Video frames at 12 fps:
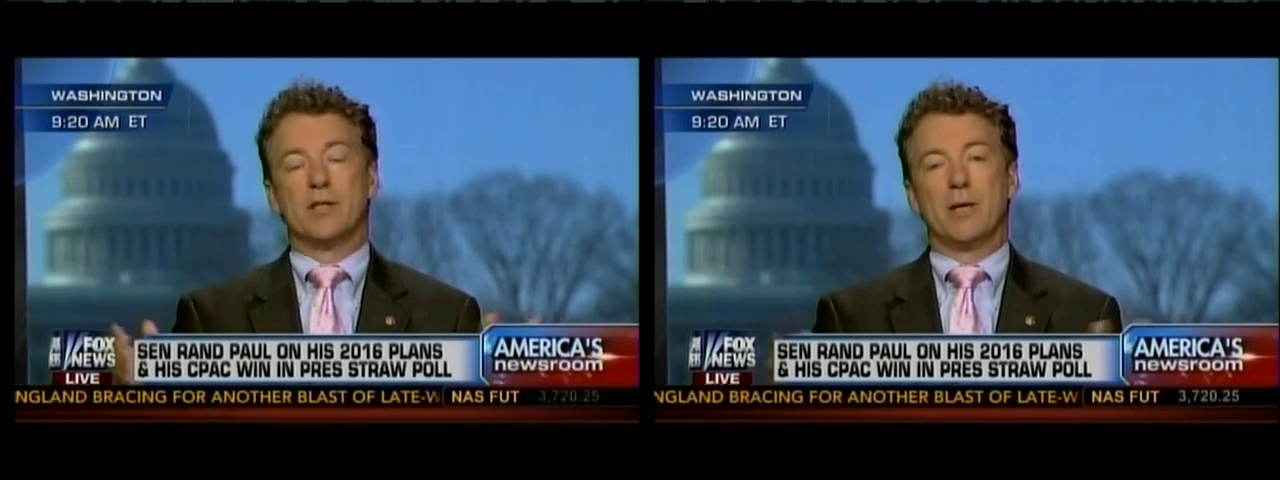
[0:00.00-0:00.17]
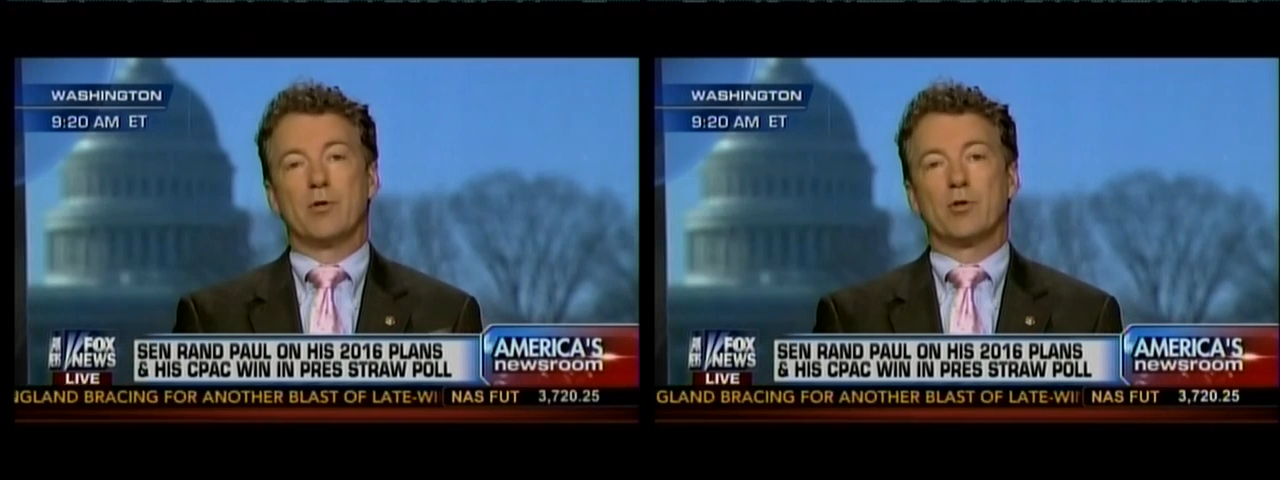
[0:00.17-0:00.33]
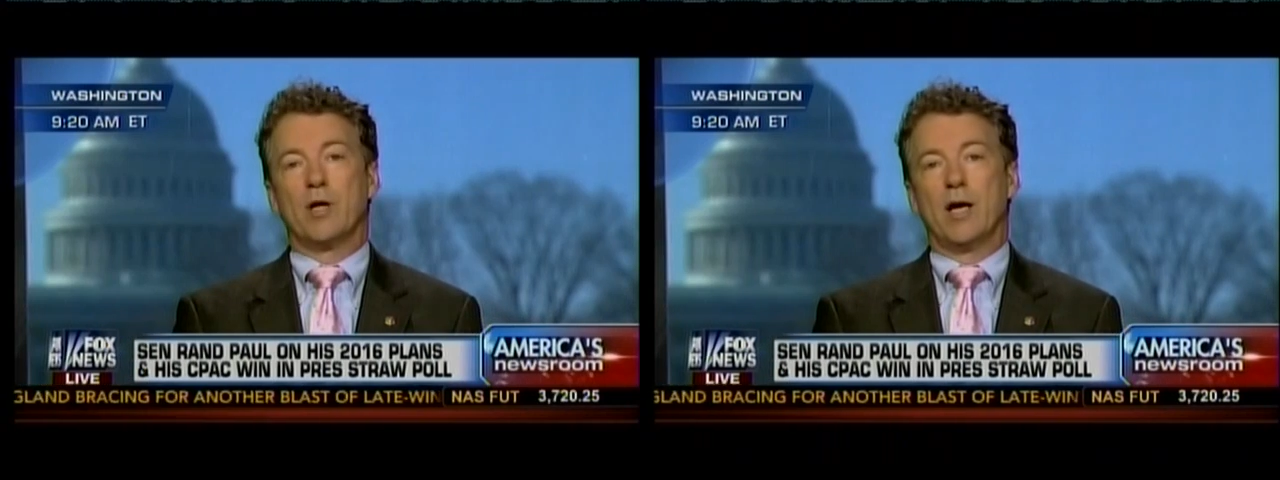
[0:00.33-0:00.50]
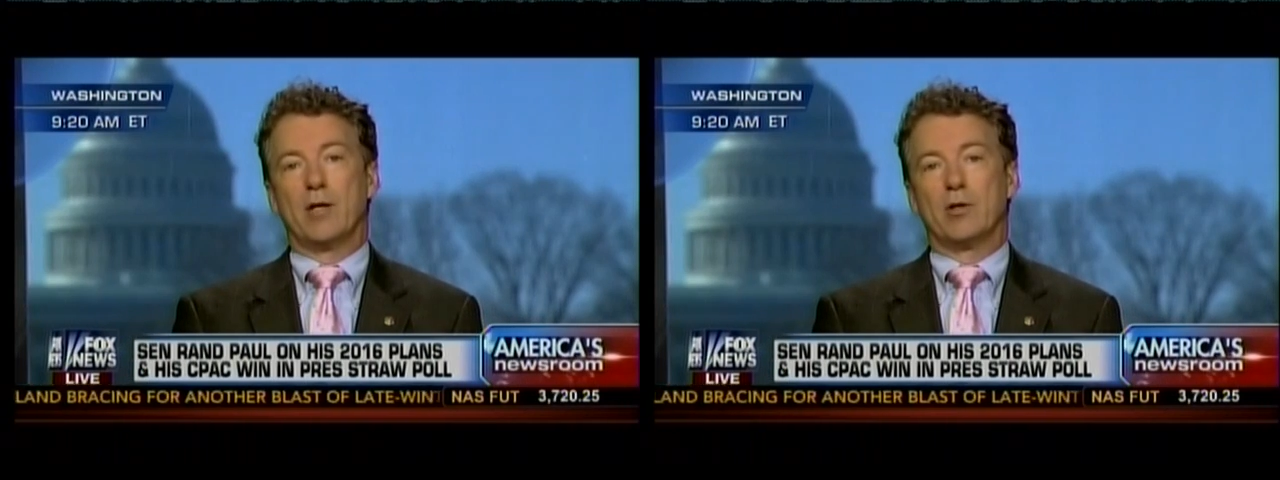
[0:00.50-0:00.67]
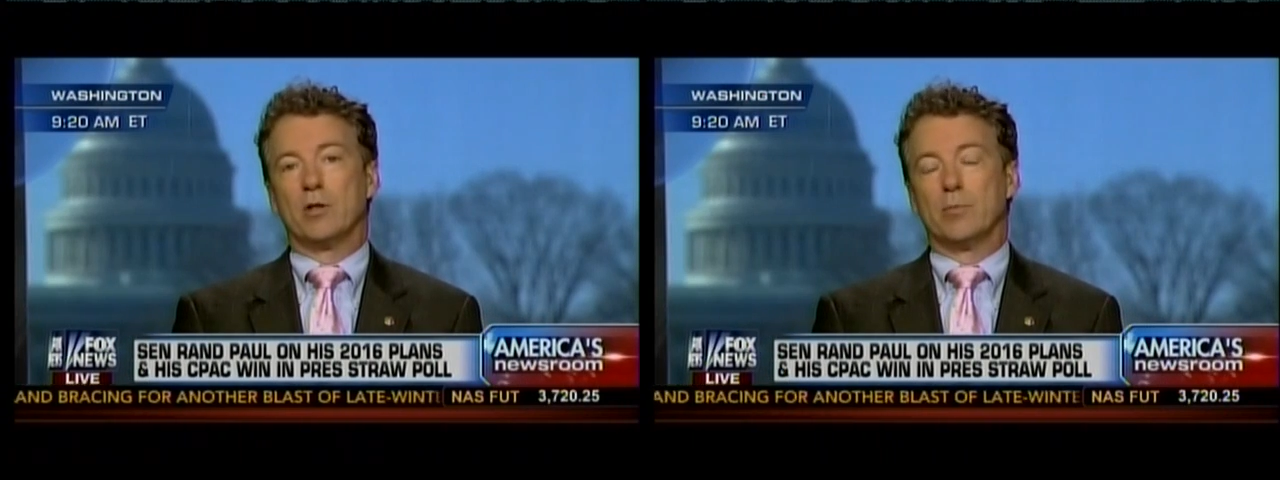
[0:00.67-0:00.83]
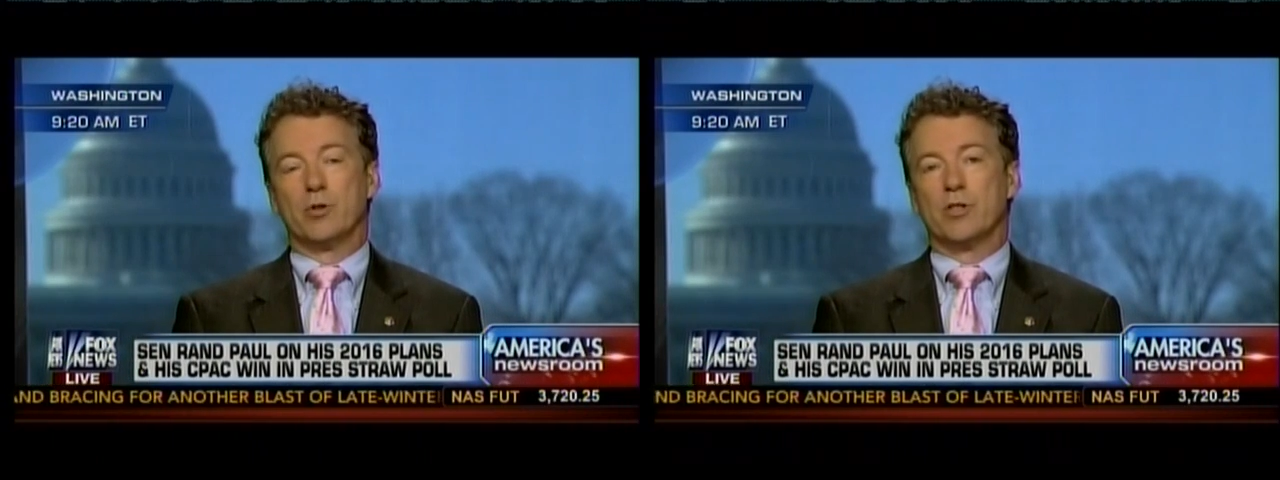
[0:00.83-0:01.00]
Democrat,
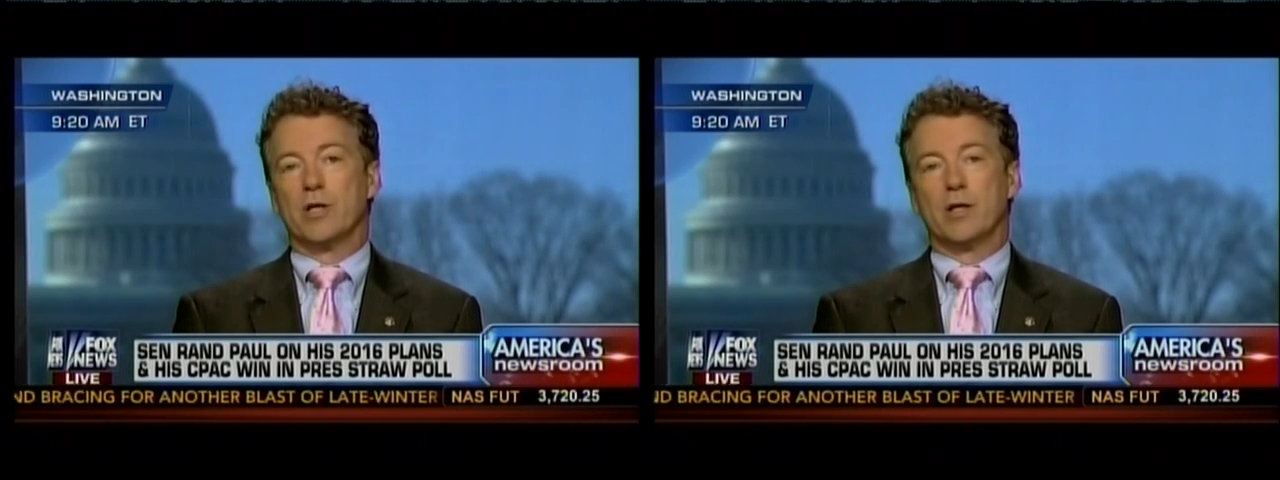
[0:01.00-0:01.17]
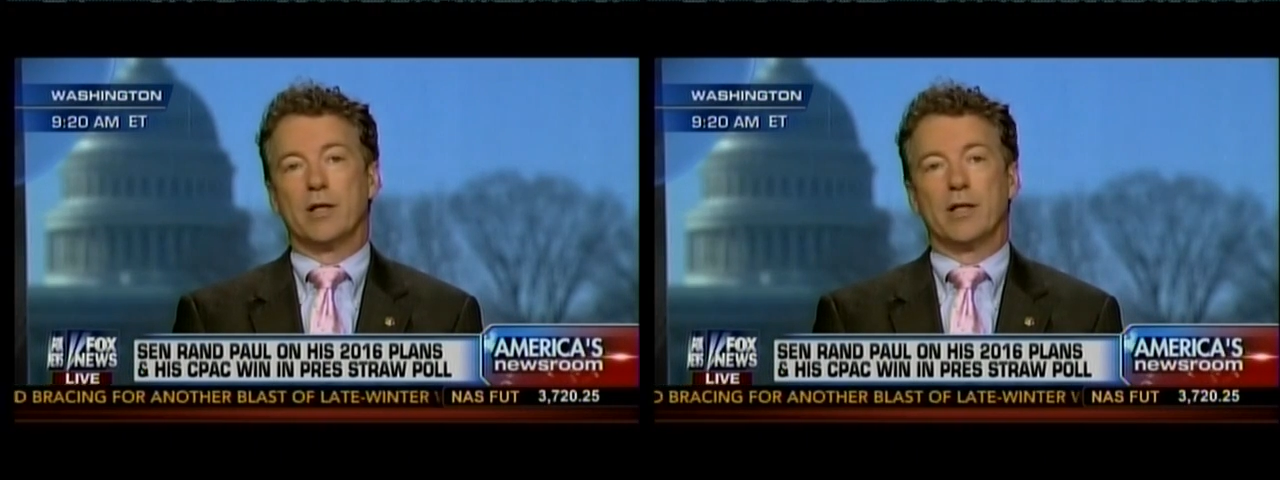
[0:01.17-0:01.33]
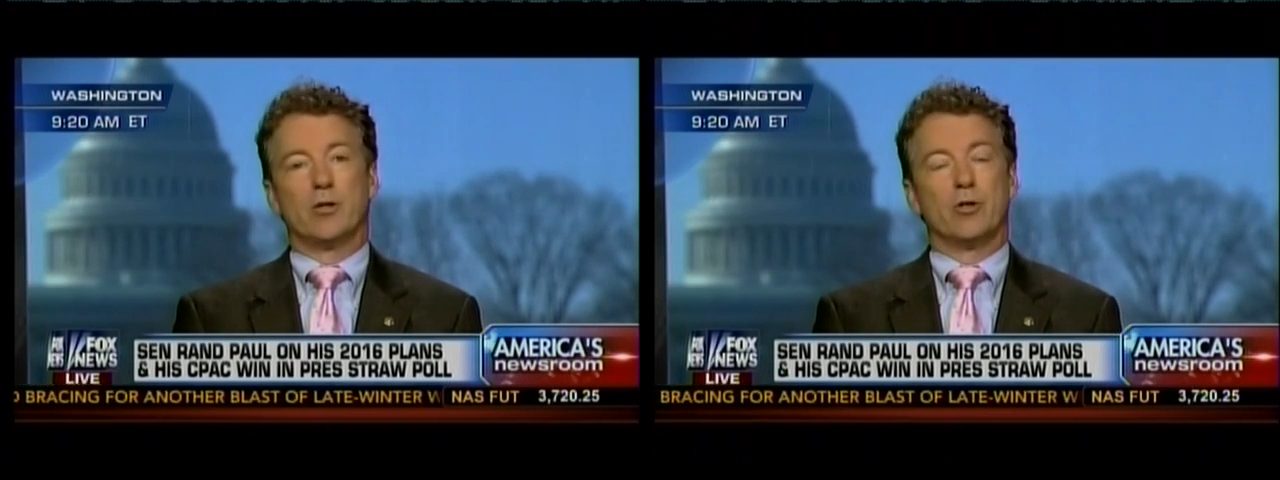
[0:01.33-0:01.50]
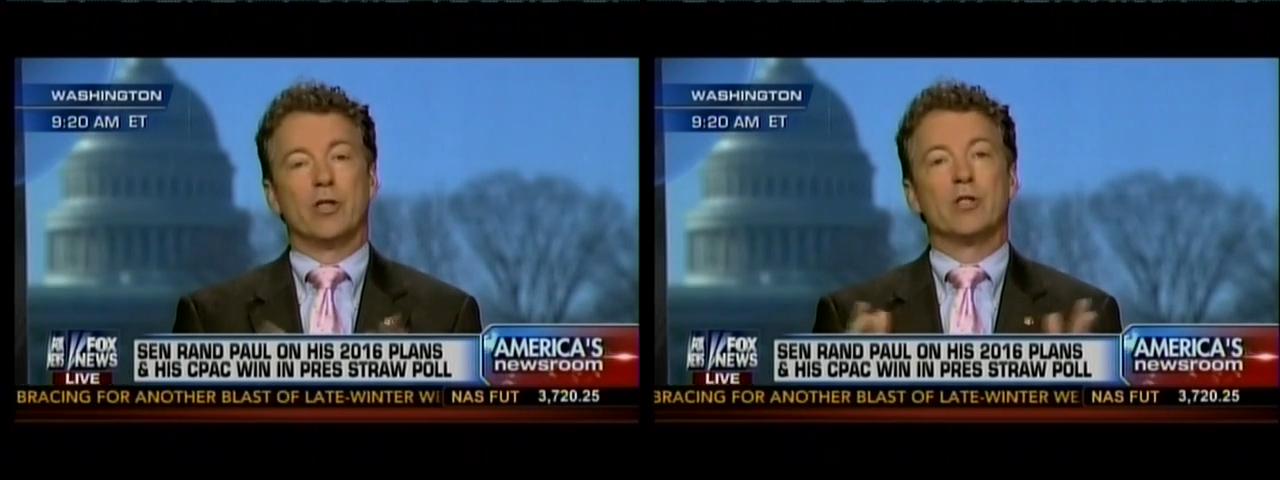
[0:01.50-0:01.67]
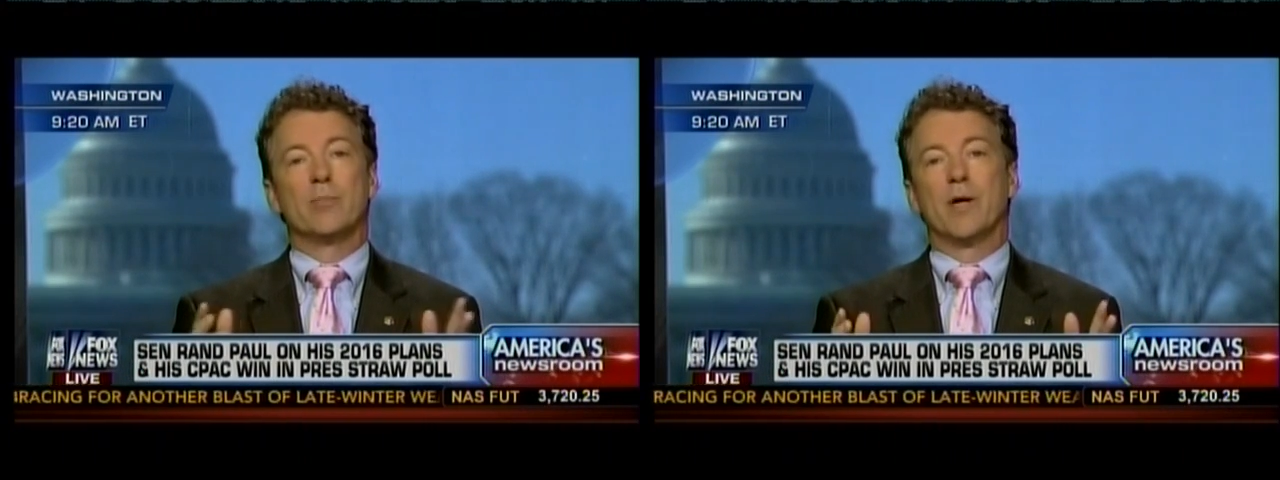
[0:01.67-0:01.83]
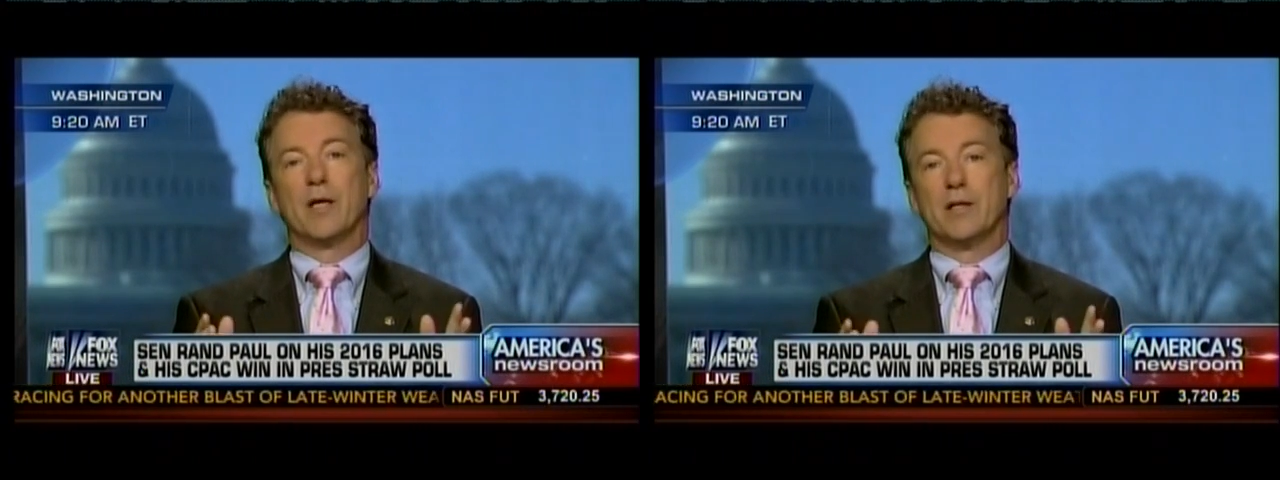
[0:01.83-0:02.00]
or Libertarian, or
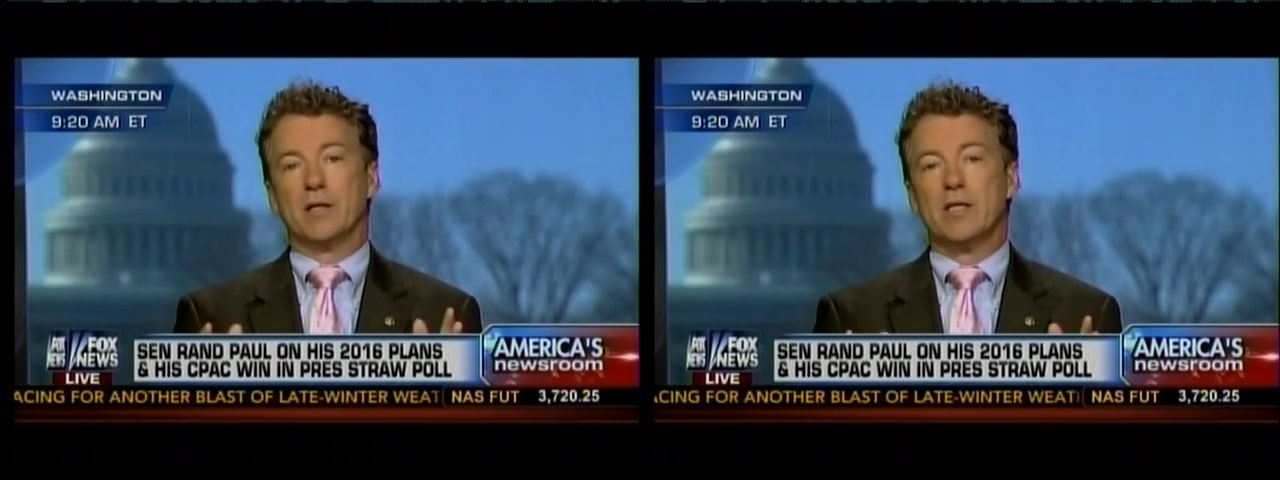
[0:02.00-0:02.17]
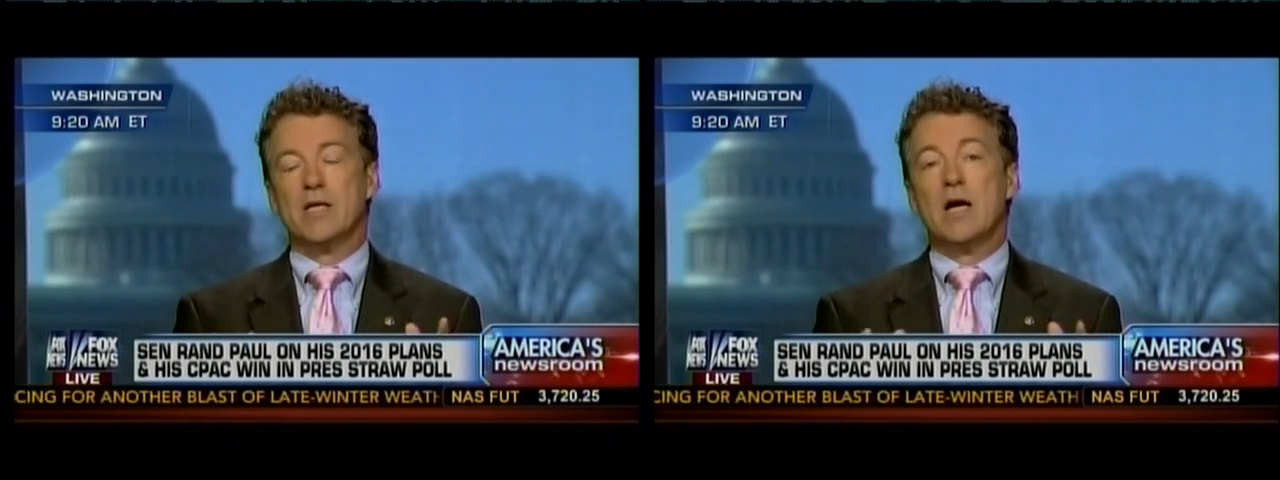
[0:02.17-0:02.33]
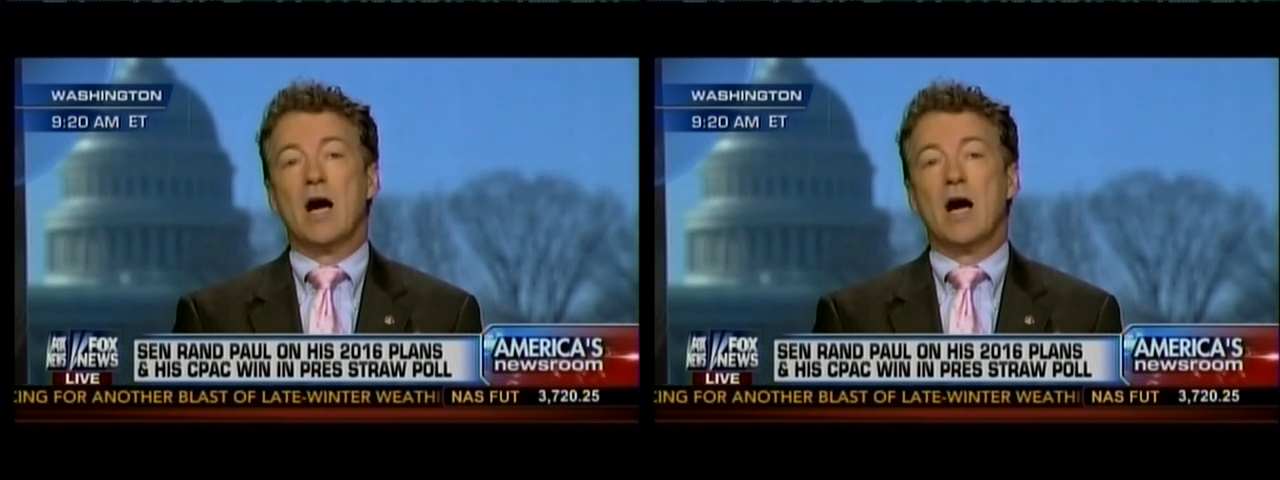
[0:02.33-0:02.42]
Independent.